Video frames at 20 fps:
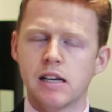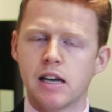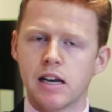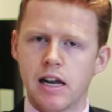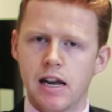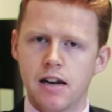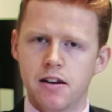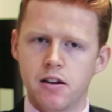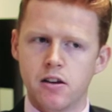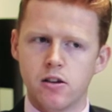in
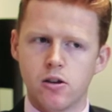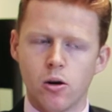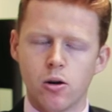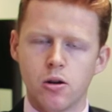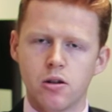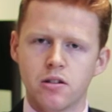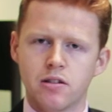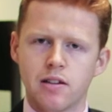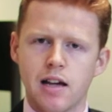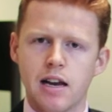Canadian
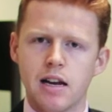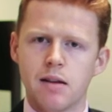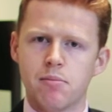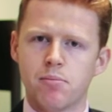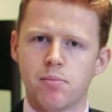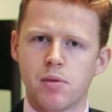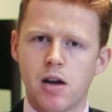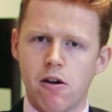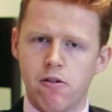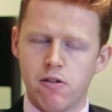dollars, and
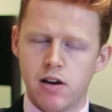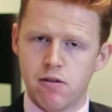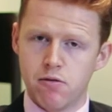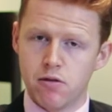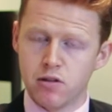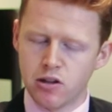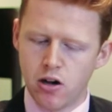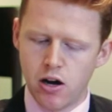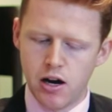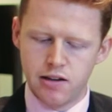it currently
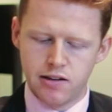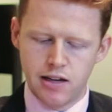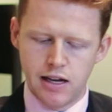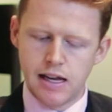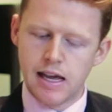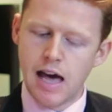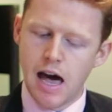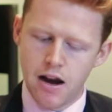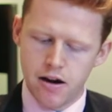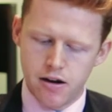resides
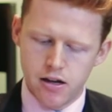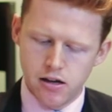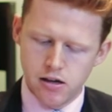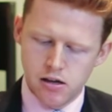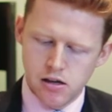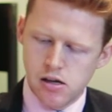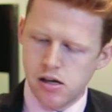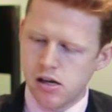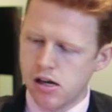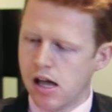in Canada.
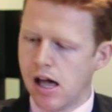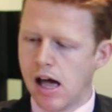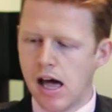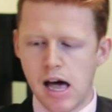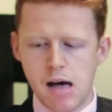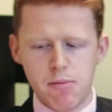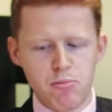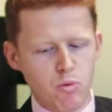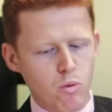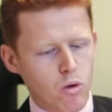
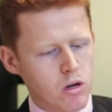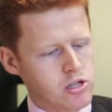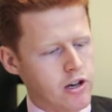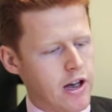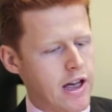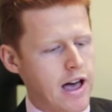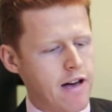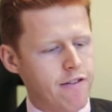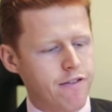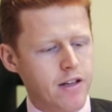What
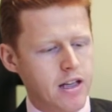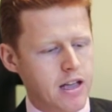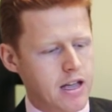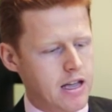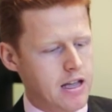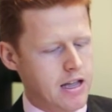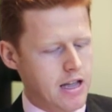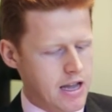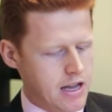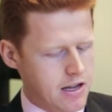I have
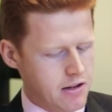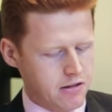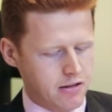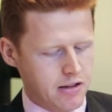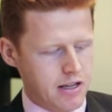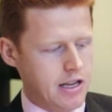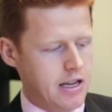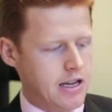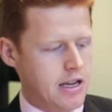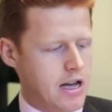here
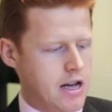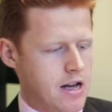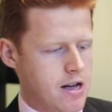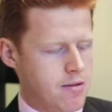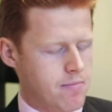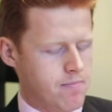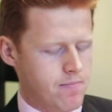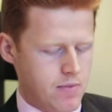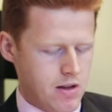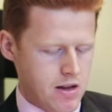is the
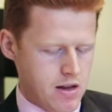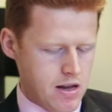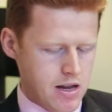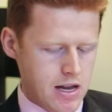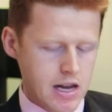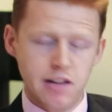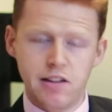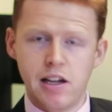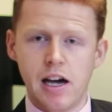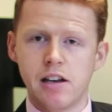
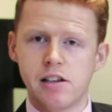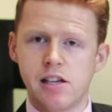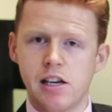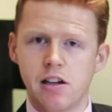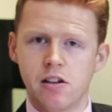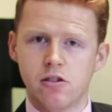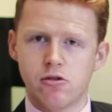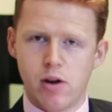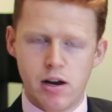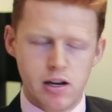
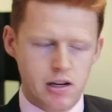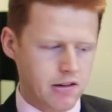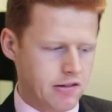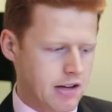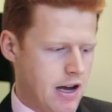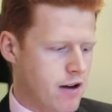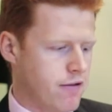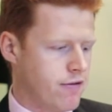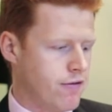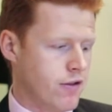Antiques Trade
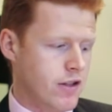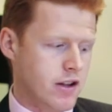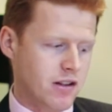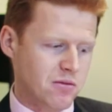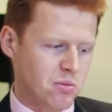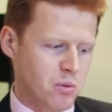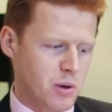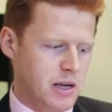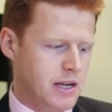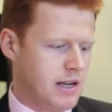Gazette for
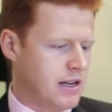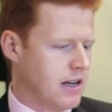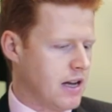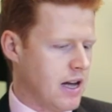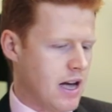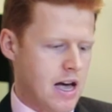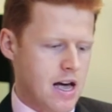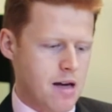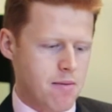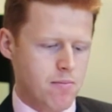this week,
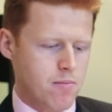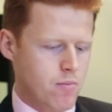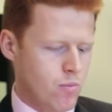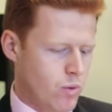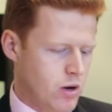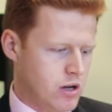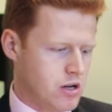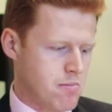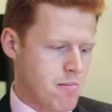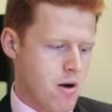
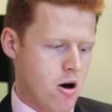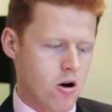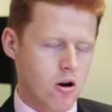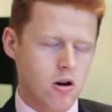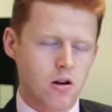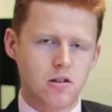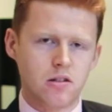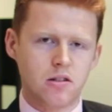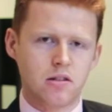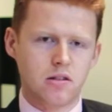which
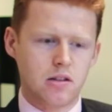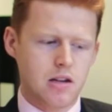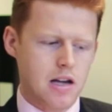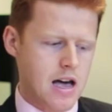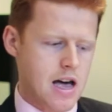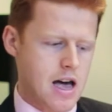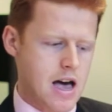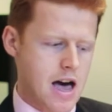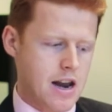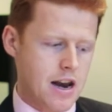marks
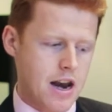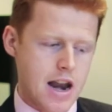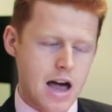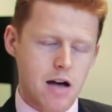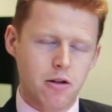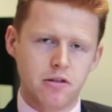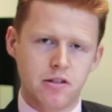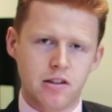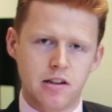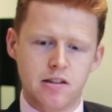and
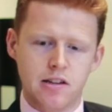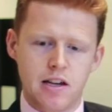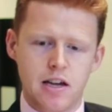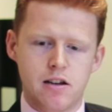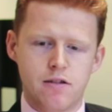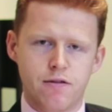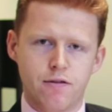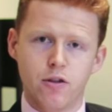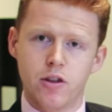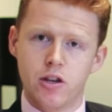announces
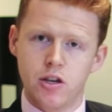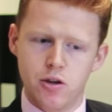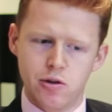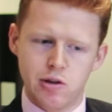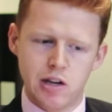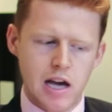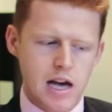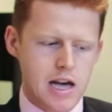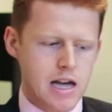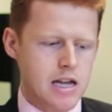it for
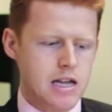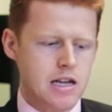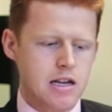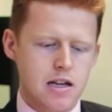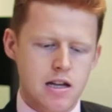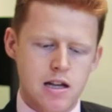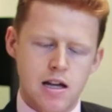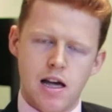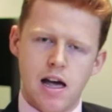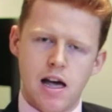the UK.